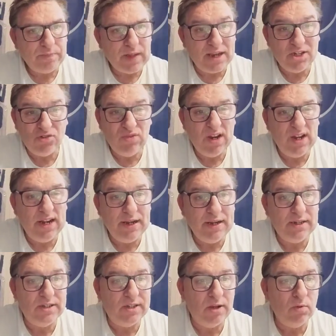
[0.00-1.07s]
it's really
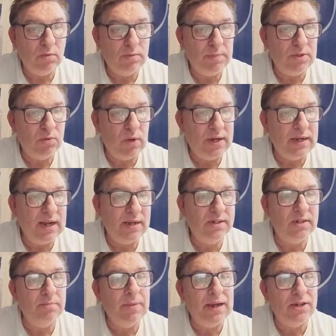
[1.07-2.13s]
this deal's between us
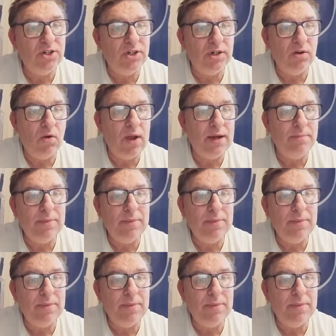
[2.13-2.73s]
and Manchester United.